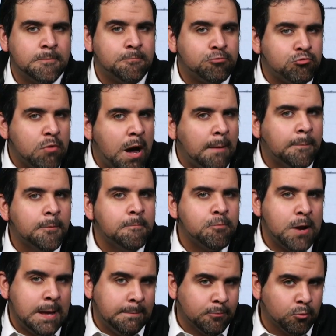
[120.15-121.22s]
proper
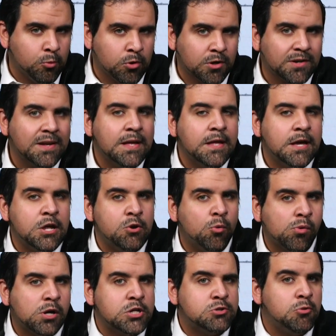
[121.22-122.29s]
paperwork in
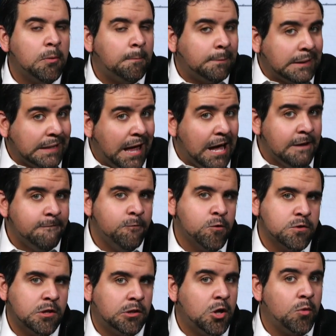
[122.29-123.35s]
order to apply for
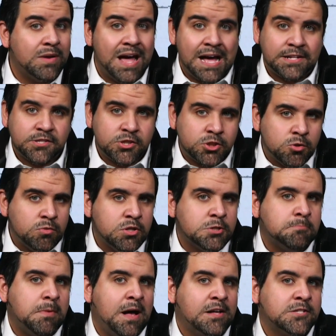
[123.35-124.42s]
the loan as soon as
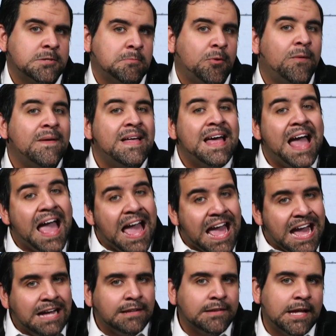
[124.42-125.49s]
possible
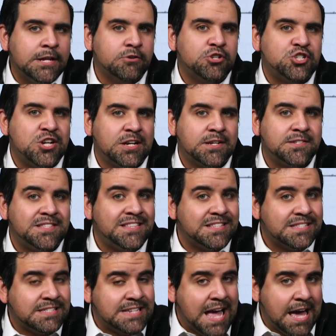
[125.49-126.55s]
and later check to see the
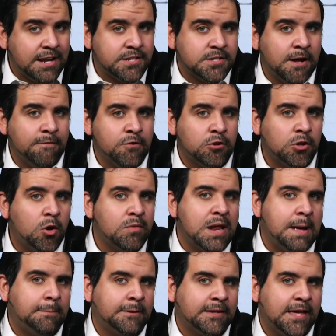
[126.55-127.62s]
status of their loan
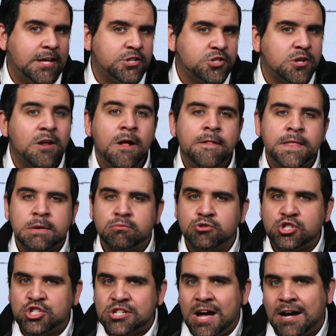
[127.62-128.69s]
application, they were
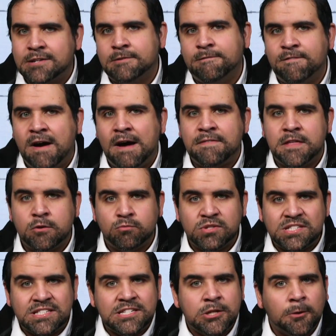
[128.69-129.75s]
shocked to find that it was
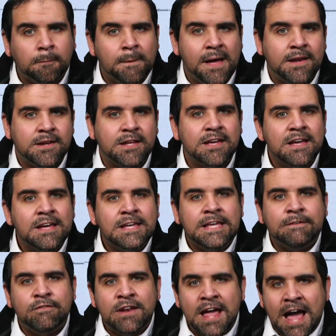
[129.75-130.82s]
still pending
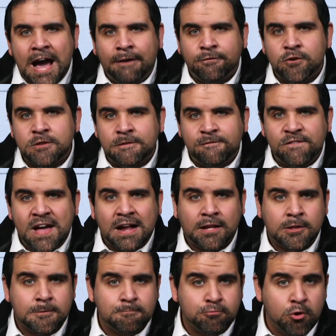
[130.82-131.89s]
even after the fact
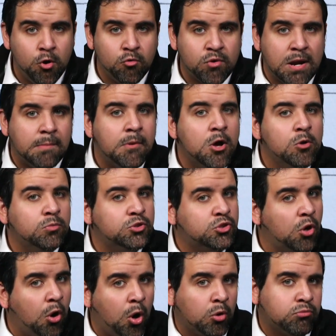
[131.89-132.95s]
that the program was
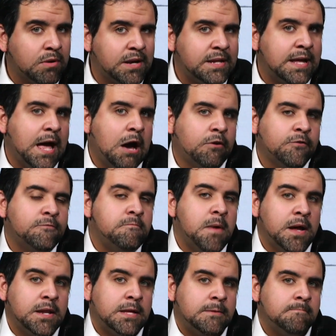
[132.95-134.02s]
already out of
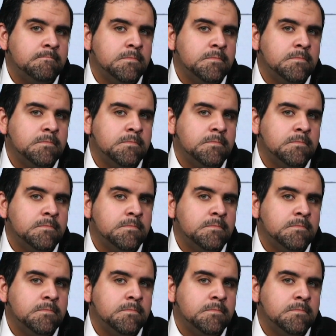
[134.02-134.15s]
money.